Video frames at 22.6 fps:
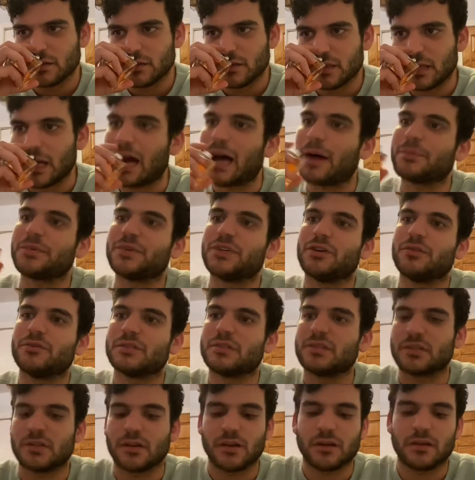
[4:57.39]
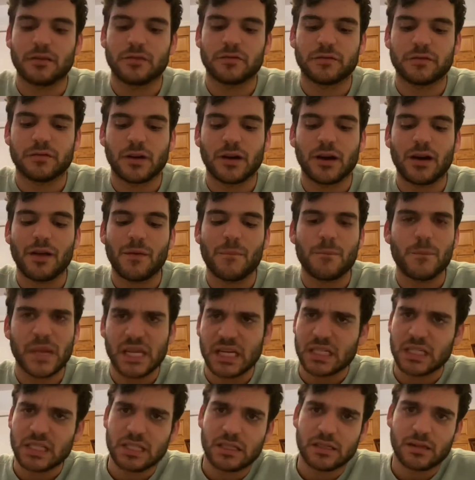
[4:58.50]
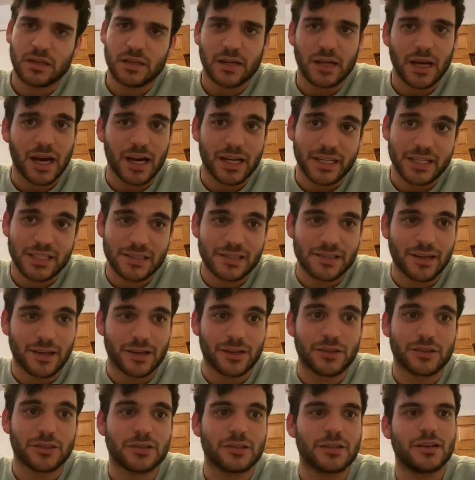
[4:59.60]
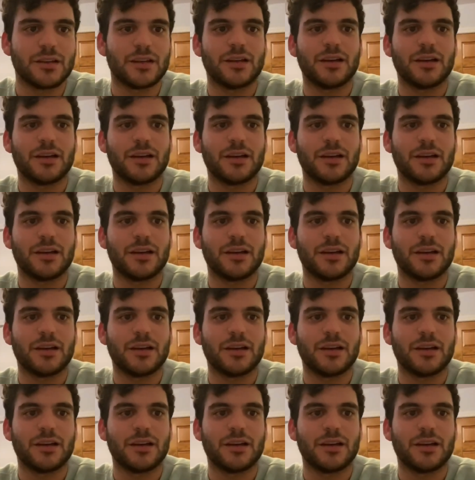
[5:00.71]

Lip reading: top notes of mint and honeysuckle